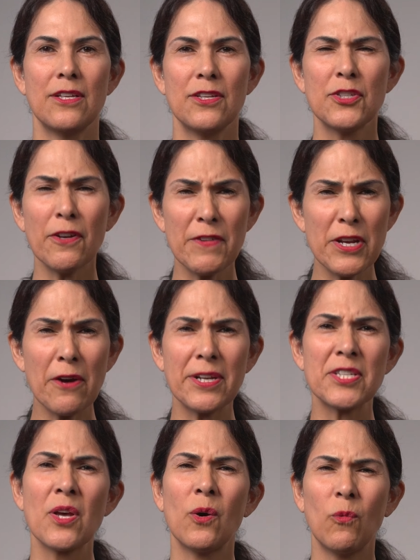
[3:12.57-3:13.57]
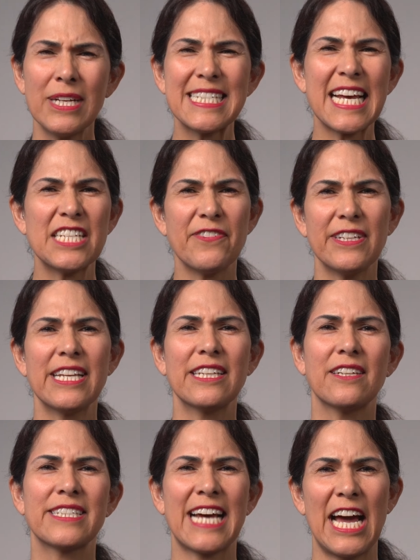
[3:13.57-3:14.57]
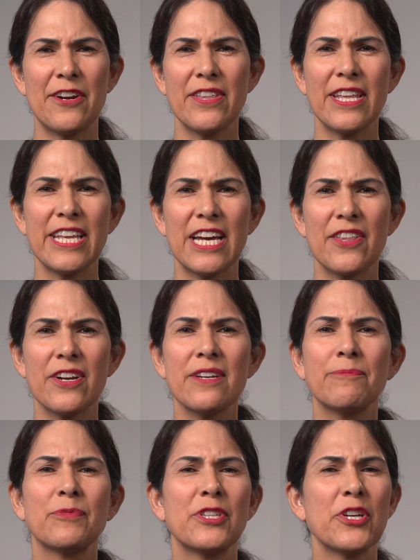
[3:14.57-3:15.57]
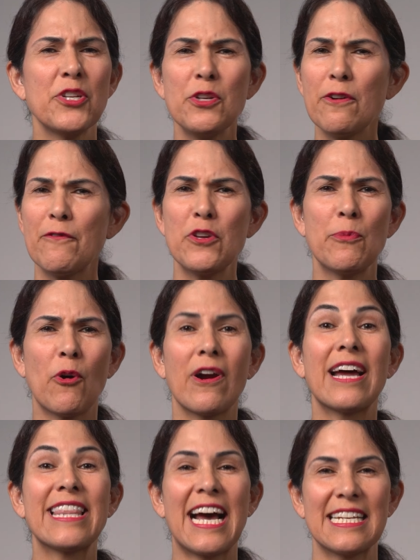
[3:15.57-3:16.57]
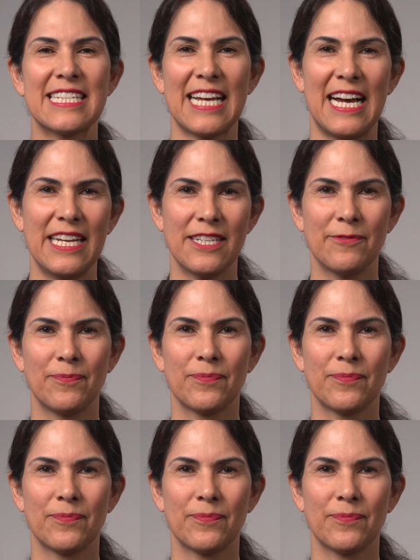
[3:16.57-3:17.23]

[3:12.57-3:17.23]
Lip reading: So if you notice one side's feeling a little tighter than the other, you can do a few more on that side.